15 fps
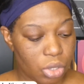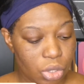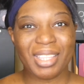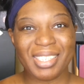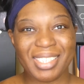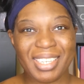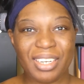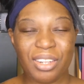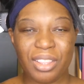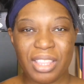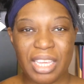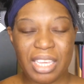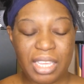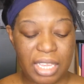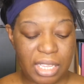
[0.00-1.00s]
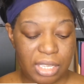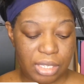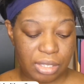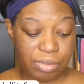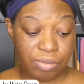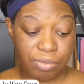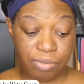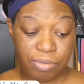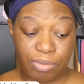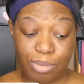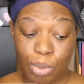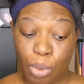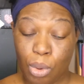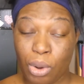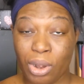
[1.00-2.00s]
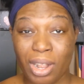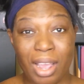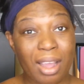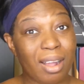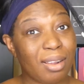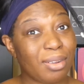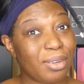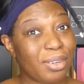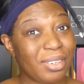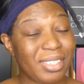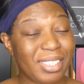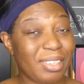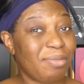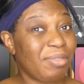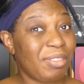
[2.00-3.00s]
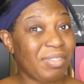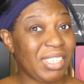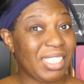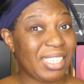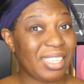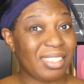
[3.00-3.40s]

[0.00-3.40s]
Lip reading: This little thing is $4.50.